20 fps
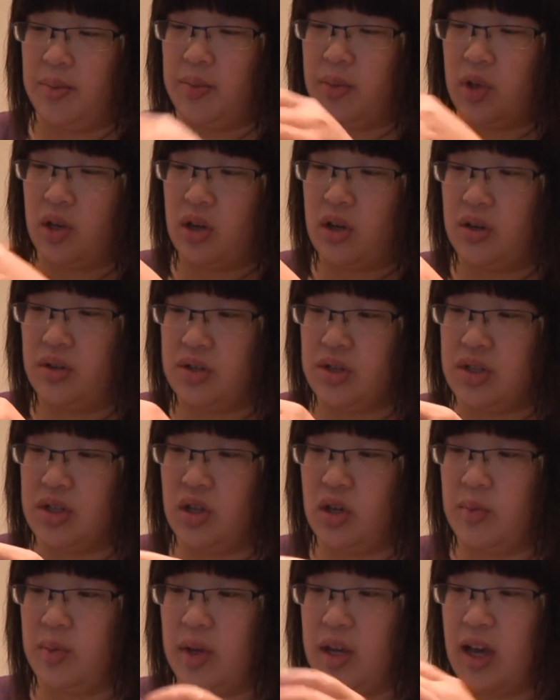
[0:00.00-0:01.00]
it'll
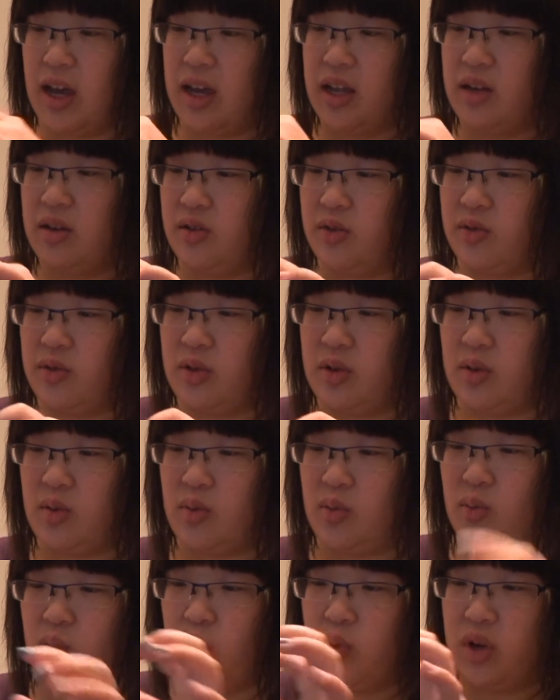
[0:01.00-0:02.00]
still be kind of
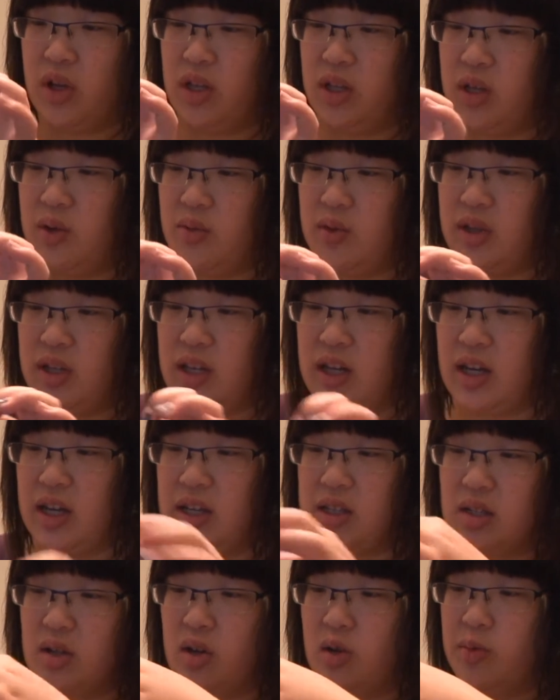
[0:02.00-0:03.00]
really, really
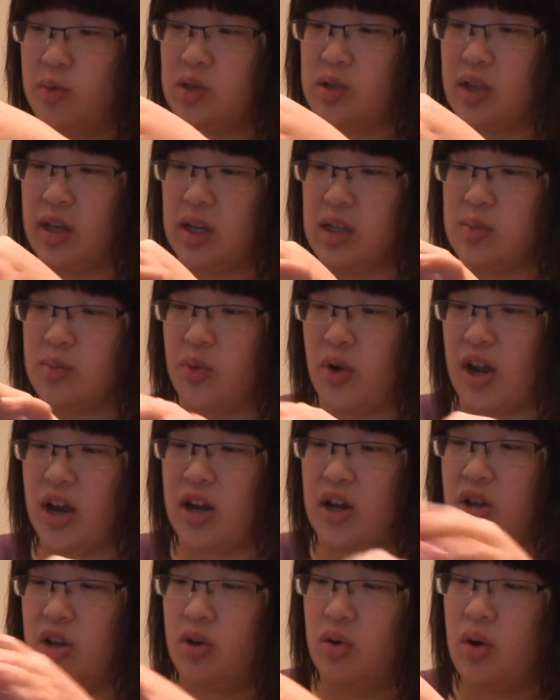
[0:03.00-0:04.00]
nice and almost like it's
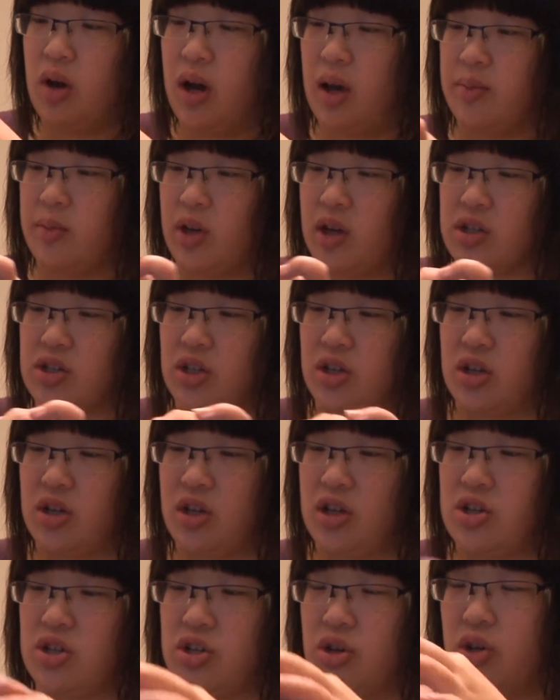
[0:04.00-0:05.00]
brand new. I'm actually going
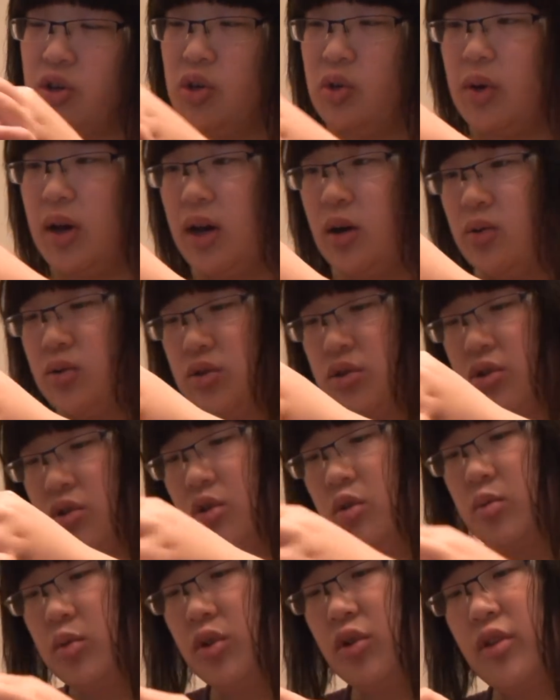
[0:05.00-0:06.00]
to show you how
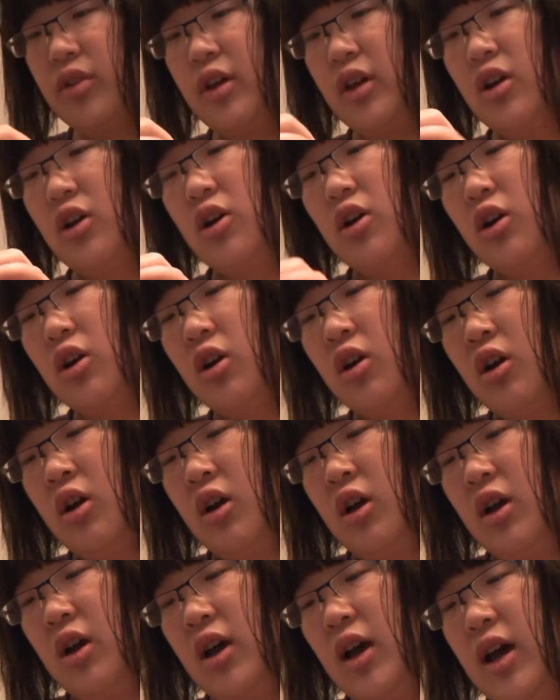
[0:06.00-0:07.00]
durable they are
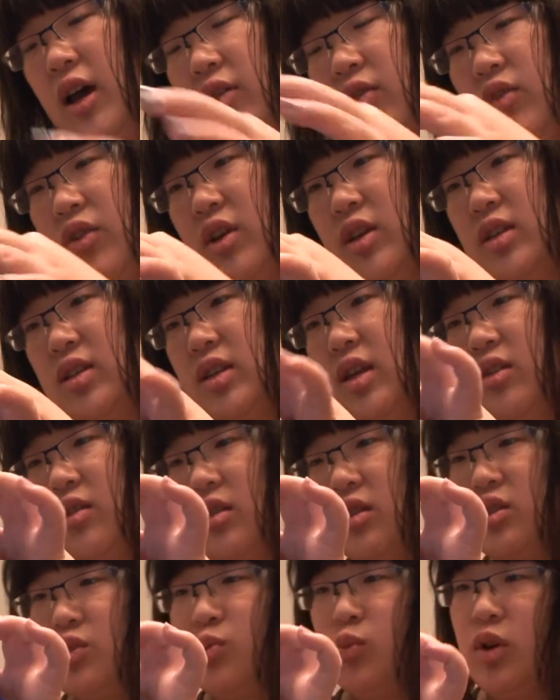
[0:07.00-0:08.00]
after I send
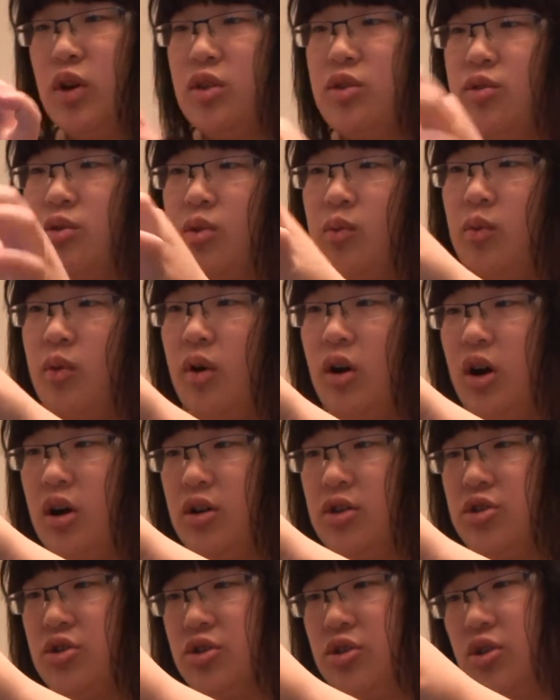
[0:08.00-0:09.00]
this wig through the
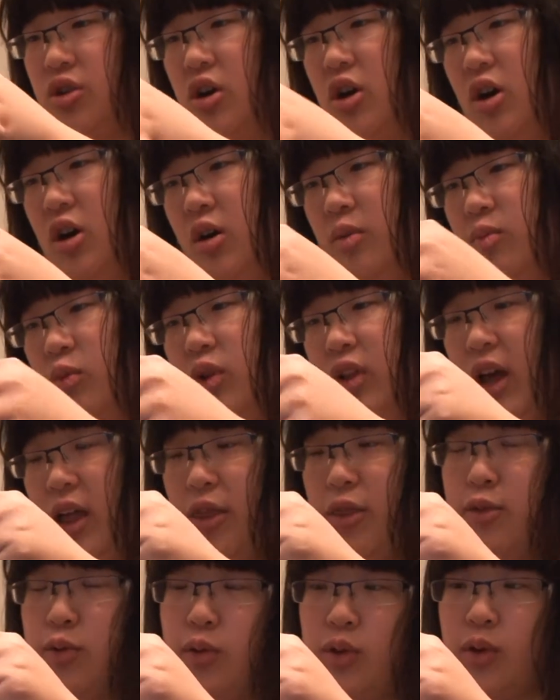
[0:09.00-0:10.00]
wash. Well, not
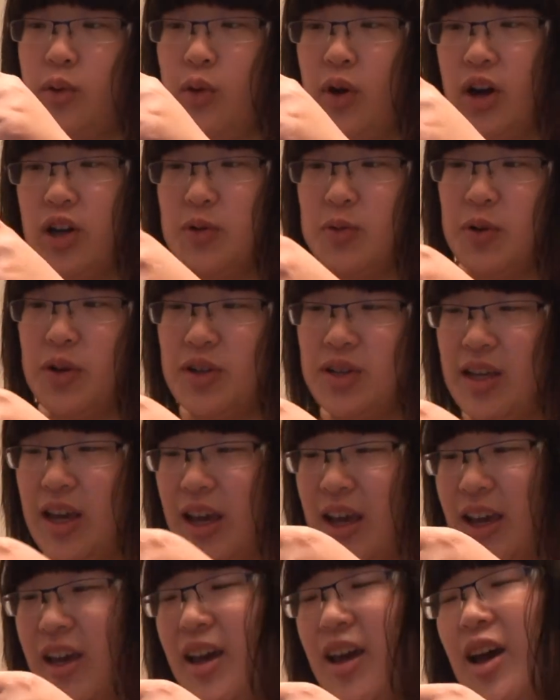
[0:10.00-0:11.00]
through the wash per se,
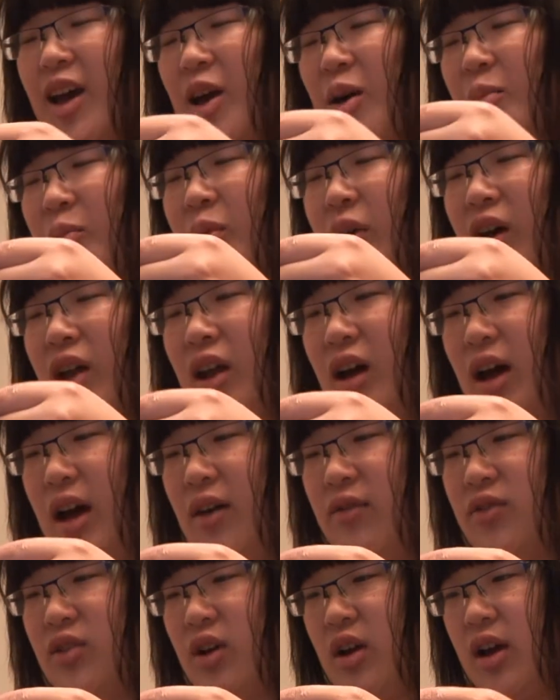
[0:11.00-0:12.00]
but
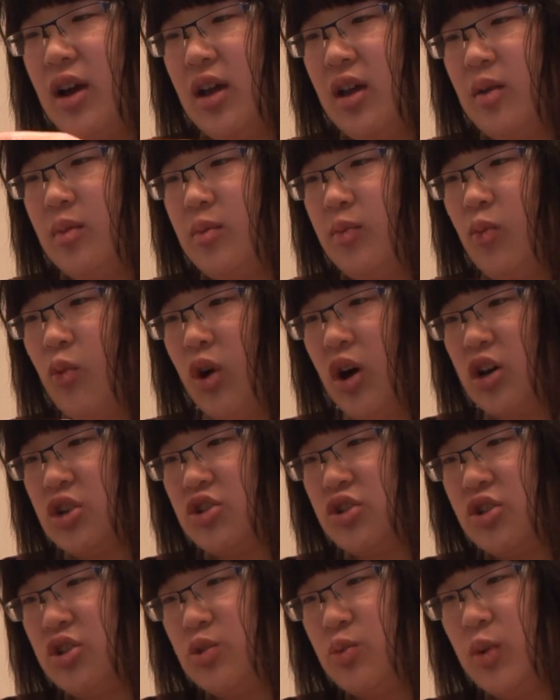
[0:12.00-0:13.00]
after I
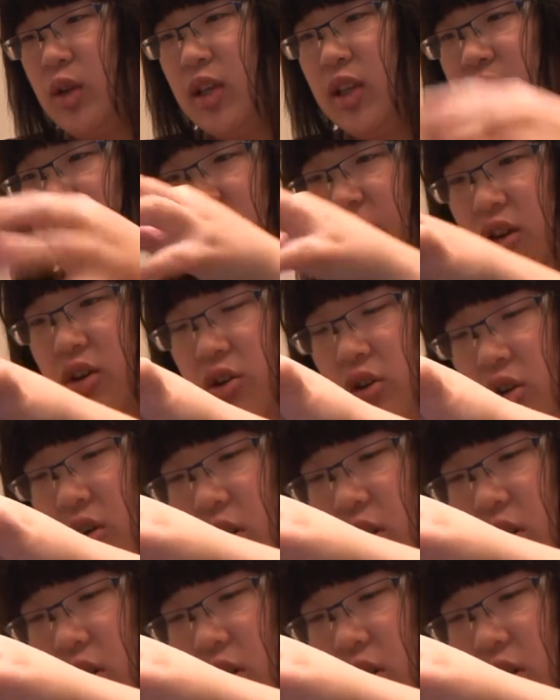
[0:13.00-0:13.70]
wash this wig later,